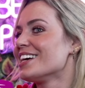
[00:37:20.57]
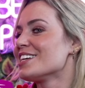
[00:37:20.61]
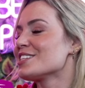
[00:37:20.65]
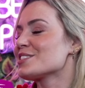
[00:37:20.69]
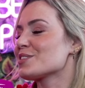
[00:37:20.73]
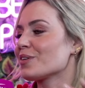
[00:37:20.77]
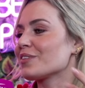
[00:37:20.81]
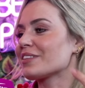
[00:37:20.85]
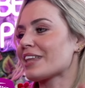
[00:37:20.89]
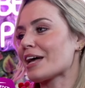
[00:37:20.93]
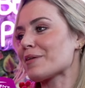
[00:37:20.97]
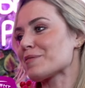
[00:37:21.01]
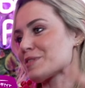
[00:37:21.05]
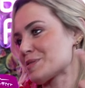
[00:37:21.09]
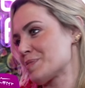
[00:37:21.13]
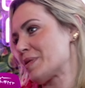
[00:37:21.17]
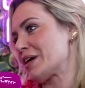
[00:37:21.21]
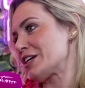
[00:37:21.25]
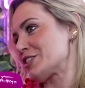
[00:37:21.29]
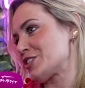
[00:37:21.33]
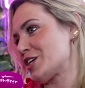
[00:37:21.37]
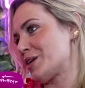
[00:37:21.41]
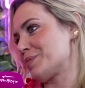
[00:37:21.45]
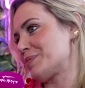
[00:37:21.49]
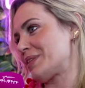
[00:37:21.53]
So that was
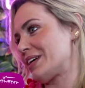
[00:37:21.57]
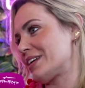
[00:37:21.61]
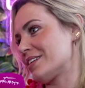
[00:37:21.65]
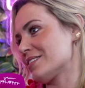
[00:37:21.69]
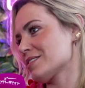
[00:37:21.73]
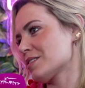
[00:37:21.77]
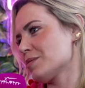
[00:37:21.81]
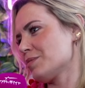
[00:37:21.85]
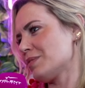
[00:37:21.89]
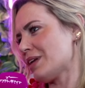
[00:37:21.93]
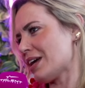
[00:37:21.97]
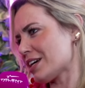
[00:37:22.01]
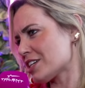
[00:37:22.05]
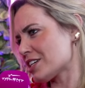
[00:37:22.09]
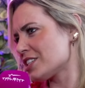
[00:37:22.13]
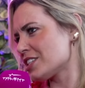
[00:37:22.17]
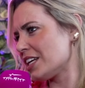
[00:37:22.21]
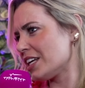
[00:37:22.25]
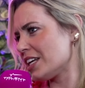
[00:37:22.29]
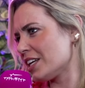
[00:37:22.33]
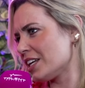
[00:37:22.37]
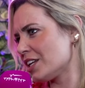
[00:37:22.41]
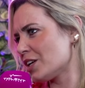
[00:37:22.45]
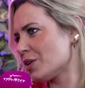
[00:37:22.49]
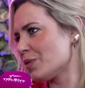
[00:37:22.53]
my job then.
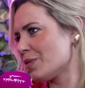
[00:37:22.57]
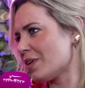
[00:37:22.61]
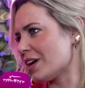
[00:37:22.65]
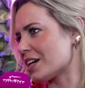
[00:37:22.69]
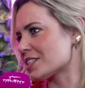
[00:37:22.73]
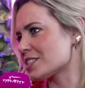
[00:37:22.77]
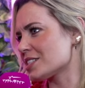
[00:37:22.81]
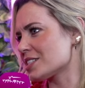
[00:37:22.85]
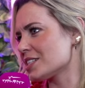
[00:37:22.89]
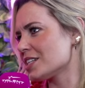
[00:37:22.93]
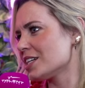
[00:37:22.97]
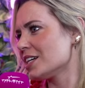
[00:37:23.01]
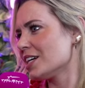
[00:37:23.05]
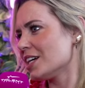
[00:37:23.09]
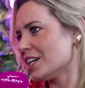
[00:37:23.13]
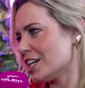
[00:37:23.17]
Actually, you know what?